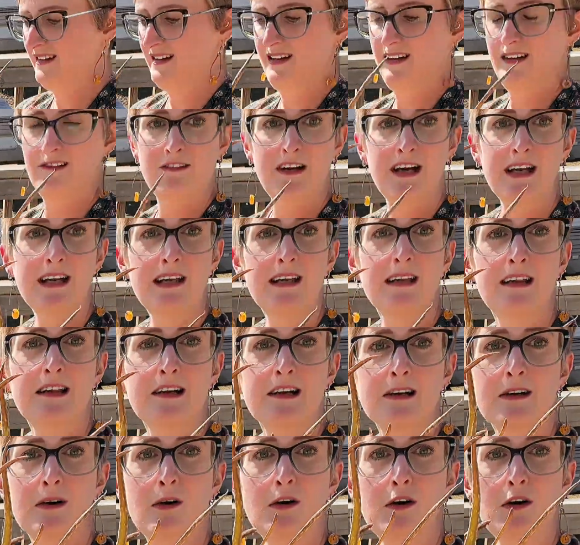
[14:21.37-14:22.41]

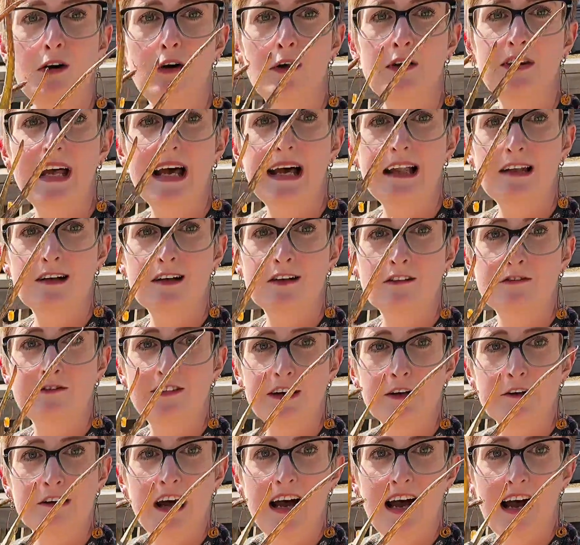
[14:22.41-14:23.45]
Regular old Aloe
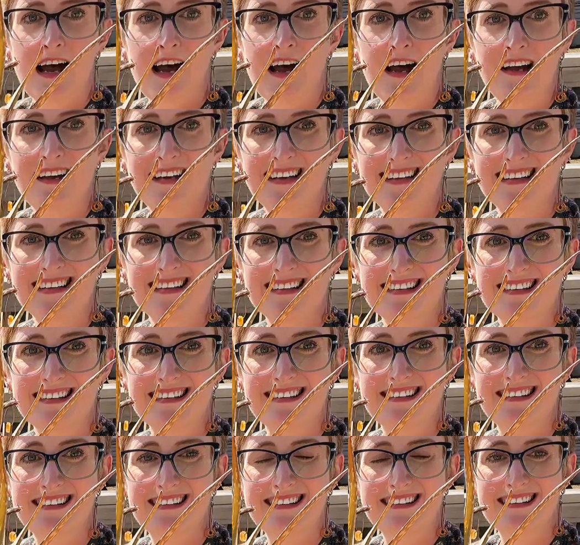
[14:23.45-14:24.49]
Vera.
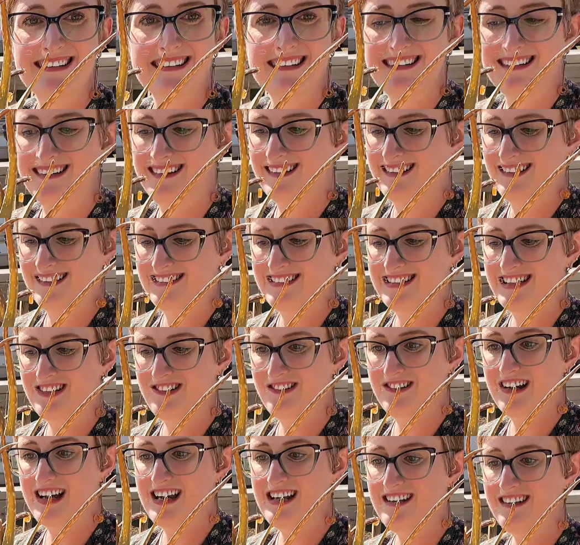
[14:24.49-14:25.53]
Did
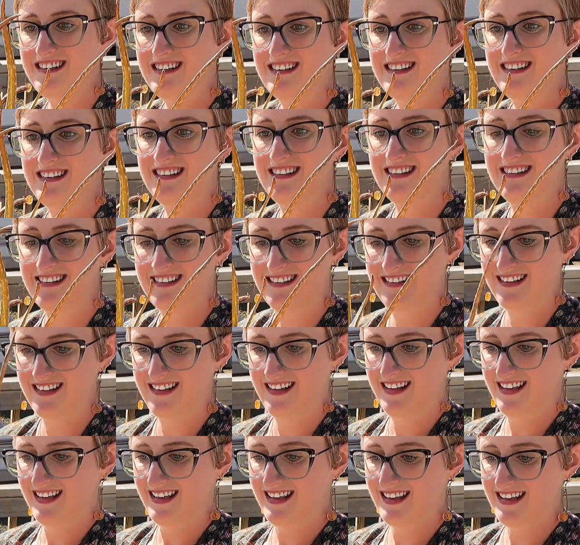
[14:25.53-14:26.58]
great.
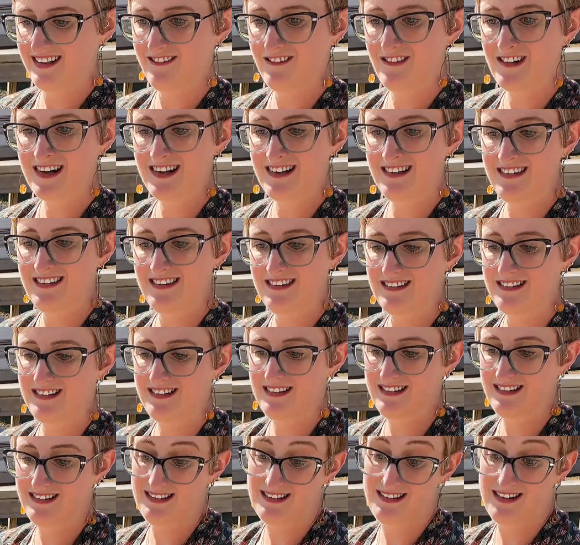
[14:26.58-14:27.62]
It was
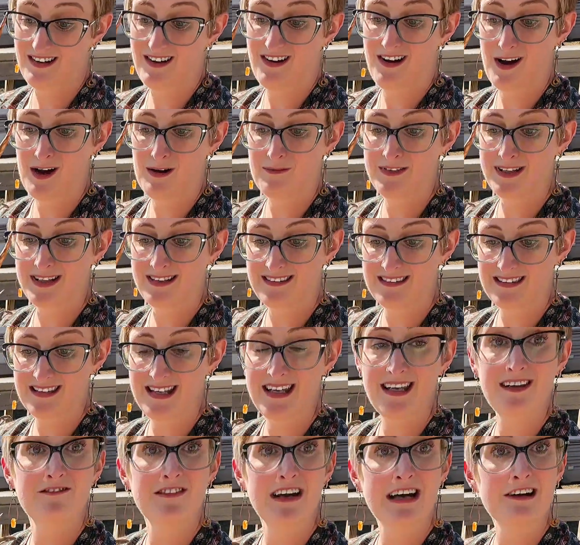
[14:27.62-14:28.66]

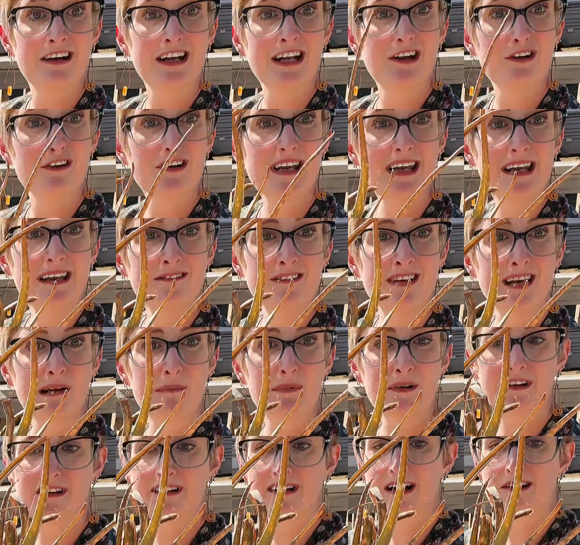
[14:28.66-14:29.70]
obviously very green when I
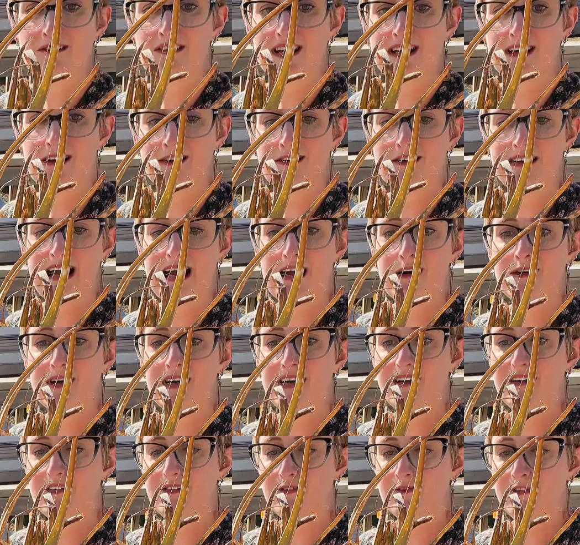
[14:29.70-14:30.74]
put it out here. Now it
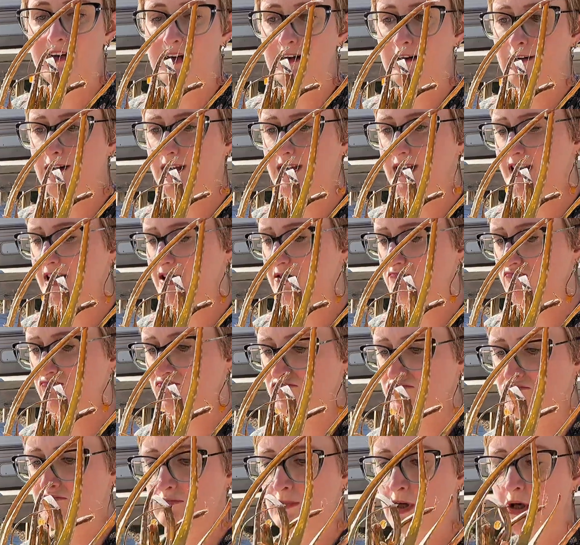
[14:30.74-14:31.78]
is very
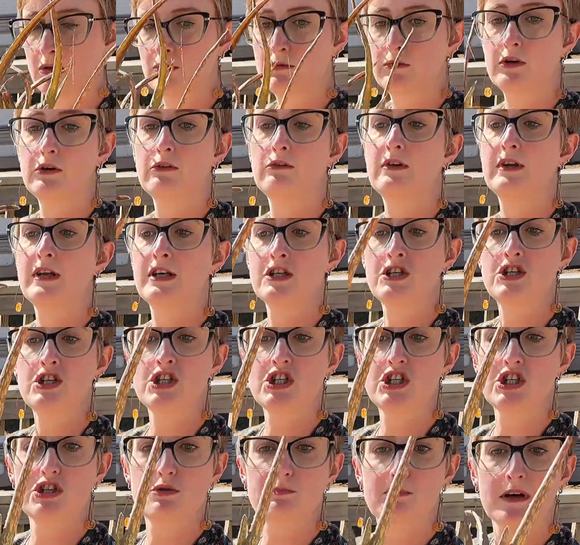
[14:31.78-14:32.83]

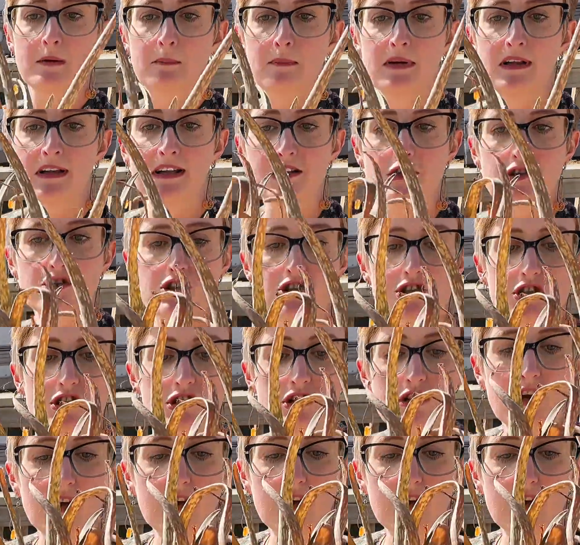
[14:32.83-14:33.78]
maroonish, purplish.